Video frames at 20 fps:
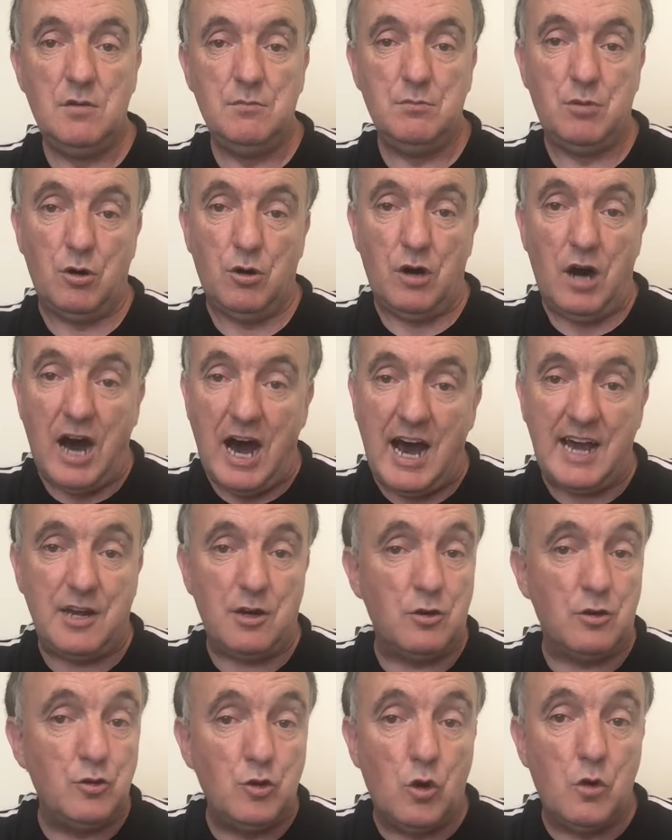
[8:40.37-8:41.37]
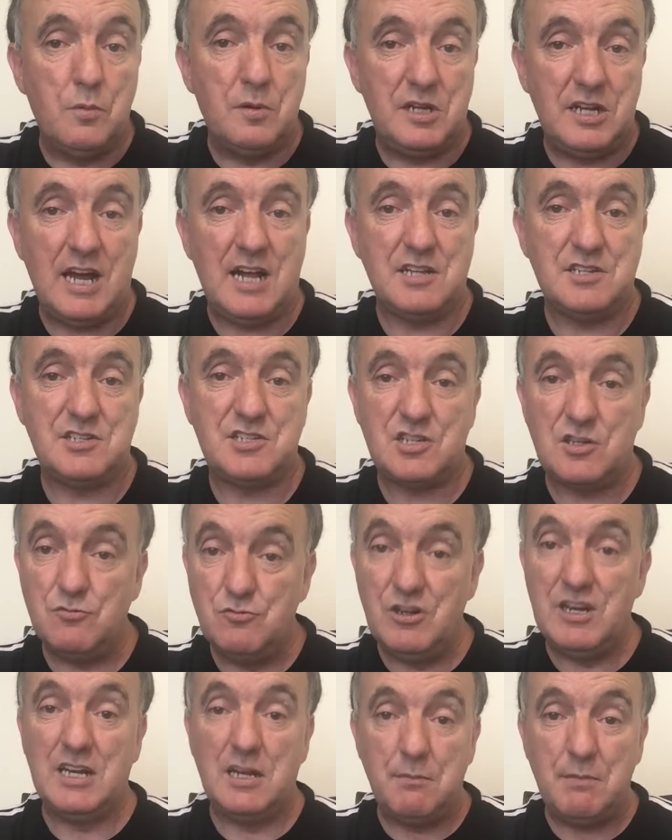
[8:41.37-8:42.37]
but I or nobody else can
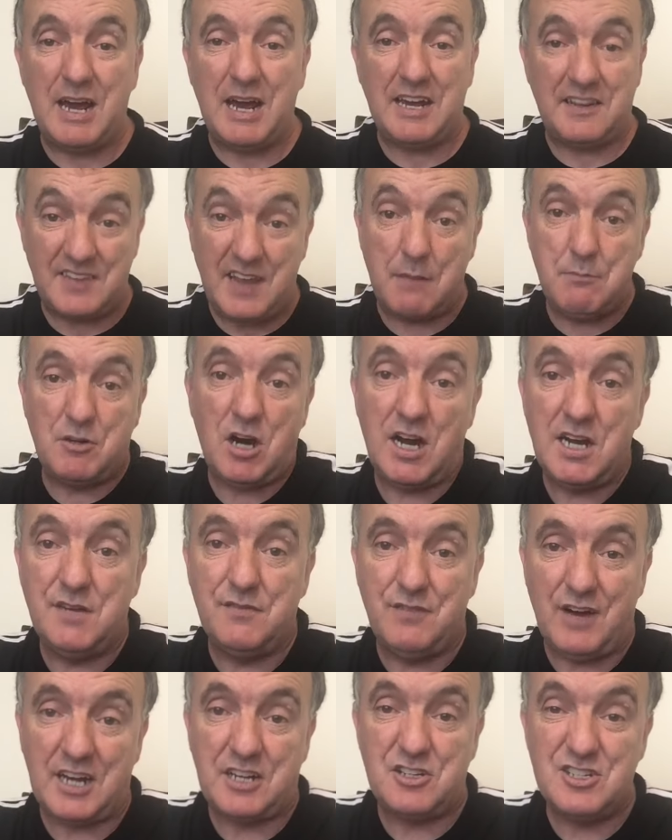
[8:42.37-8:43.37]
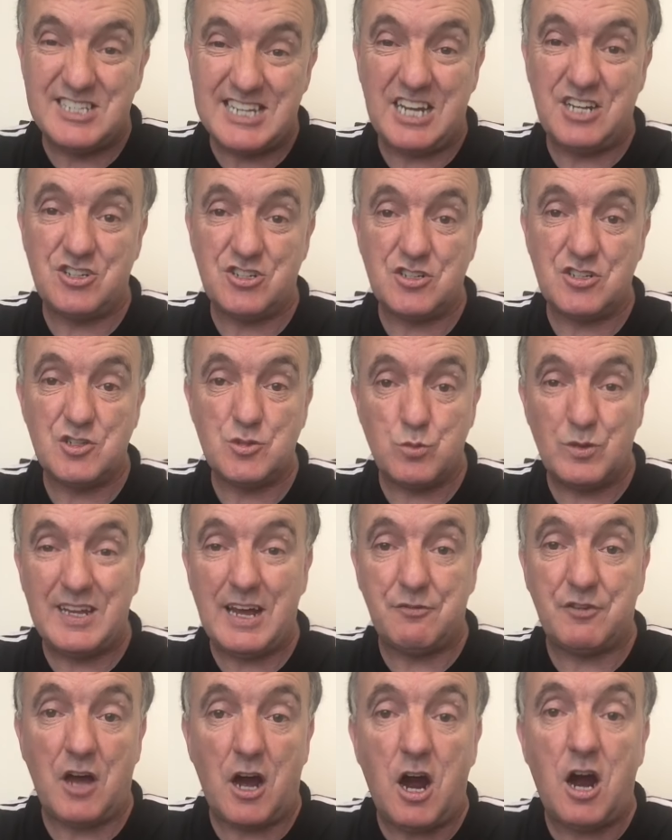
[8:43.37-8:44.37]
really make them kind of accusations
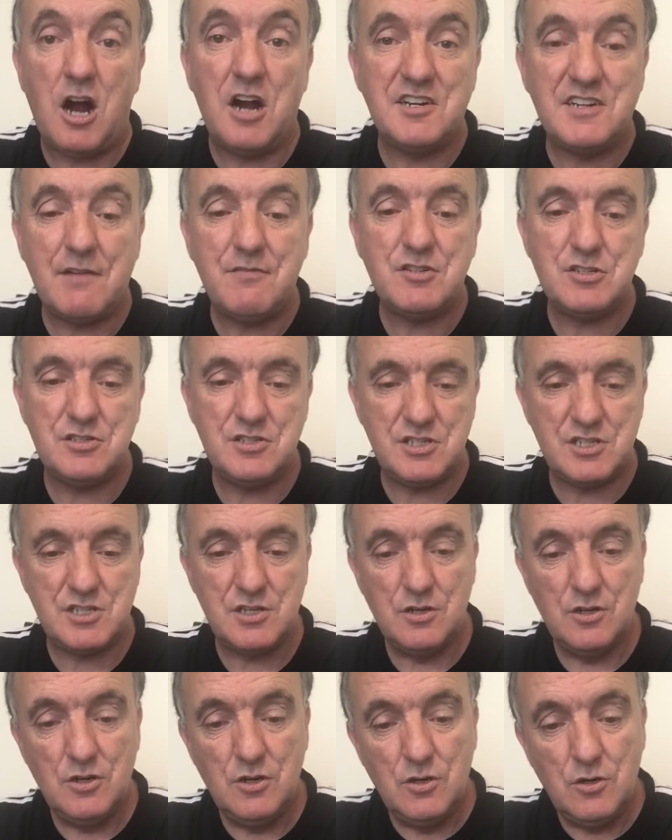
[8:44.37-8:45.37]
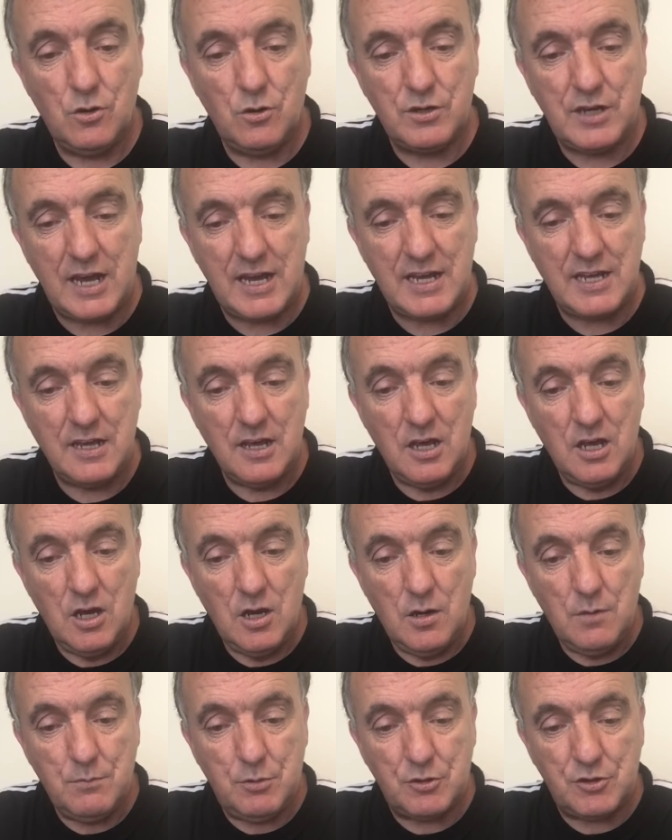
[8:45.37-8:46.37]
without the hard evidence. Okay?
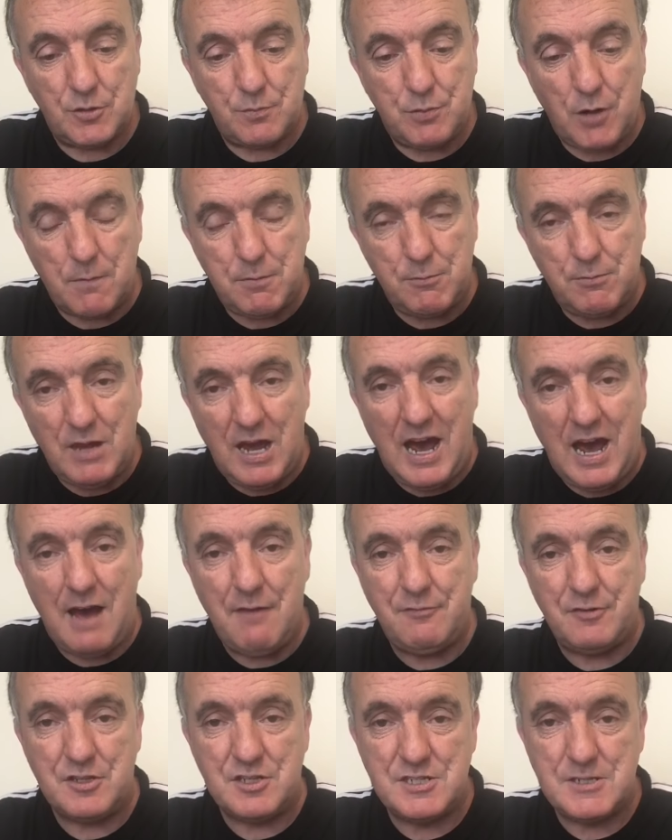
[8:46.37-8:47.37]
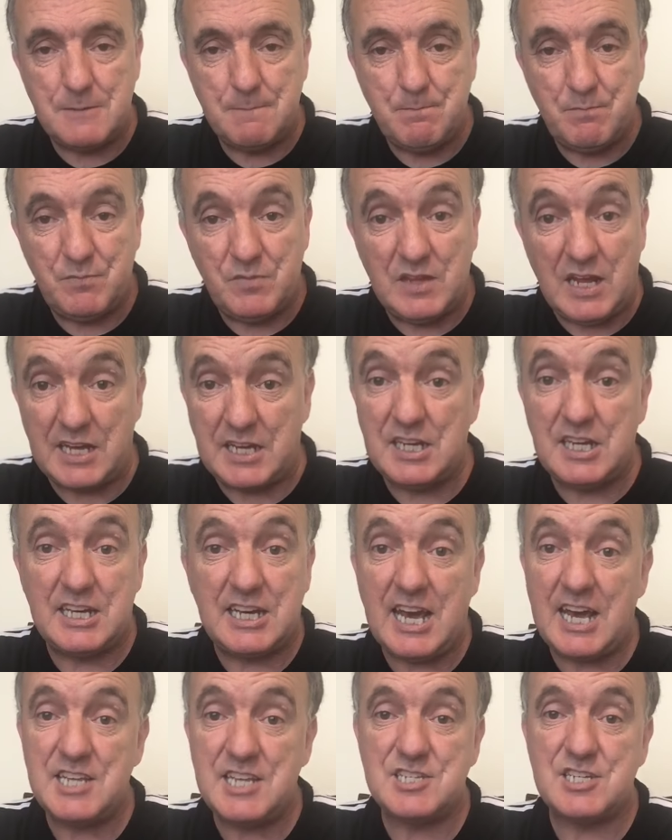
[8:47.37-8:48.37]
But the problem you have is, like in a
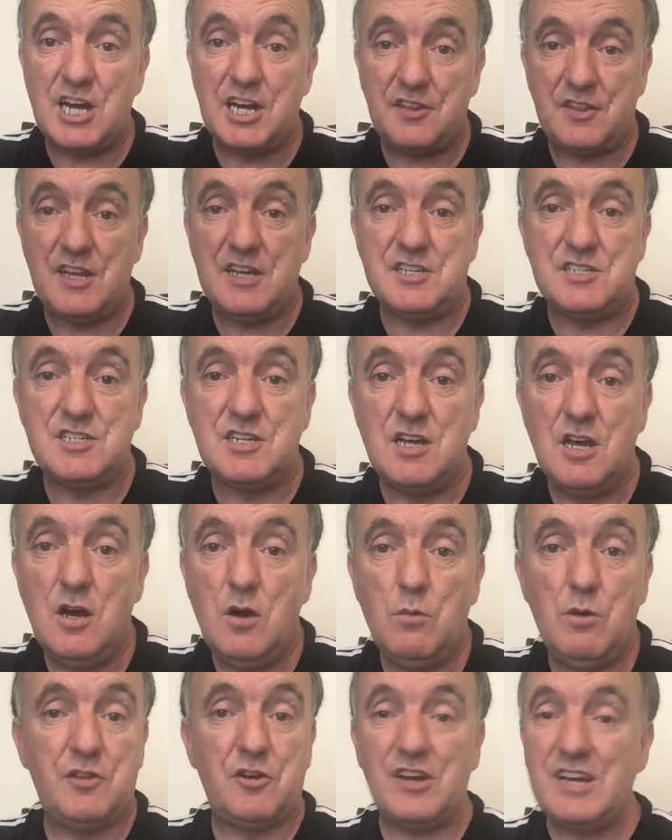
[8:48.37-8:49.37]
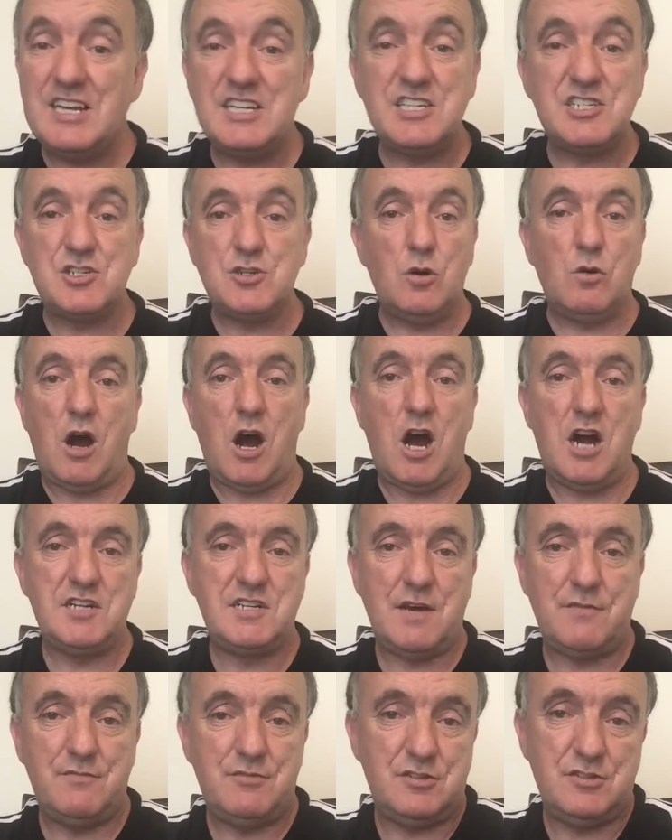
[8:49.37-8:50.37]
case like this, where there is no hard
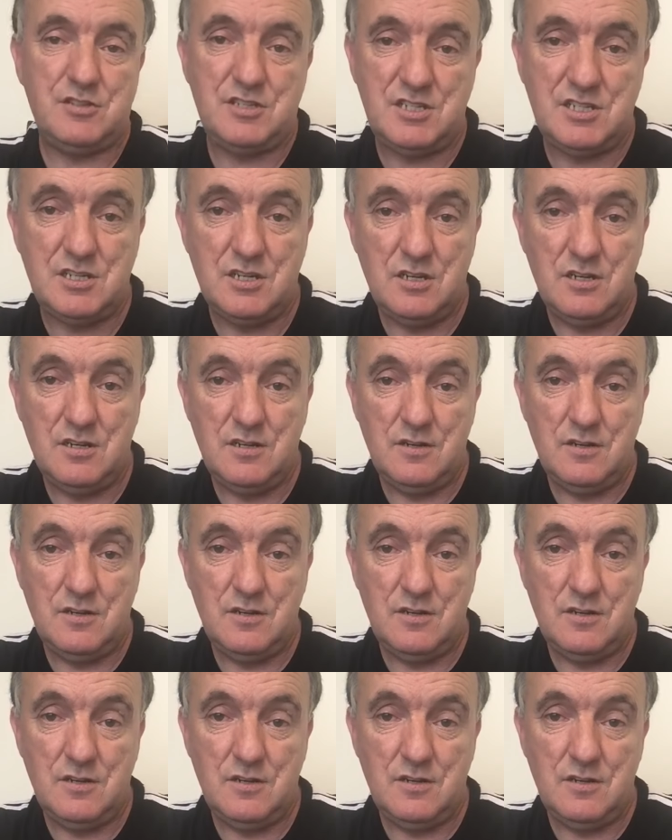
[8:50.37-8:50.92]
evidence,